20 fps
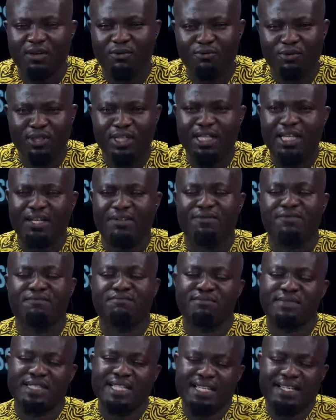We didn't
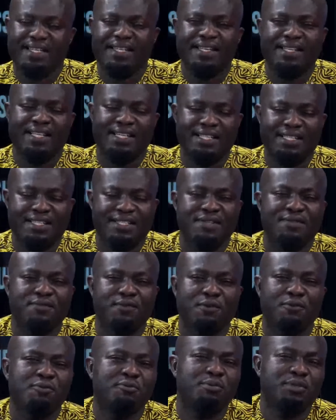have taken anything
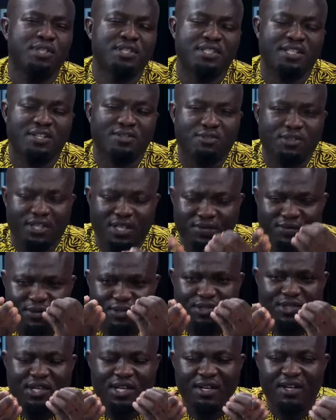from the minister to give
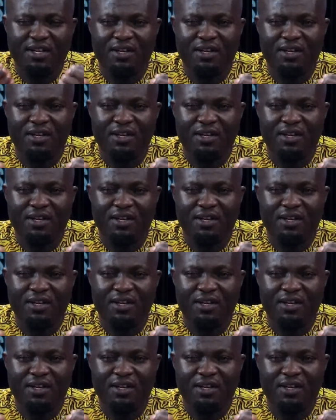us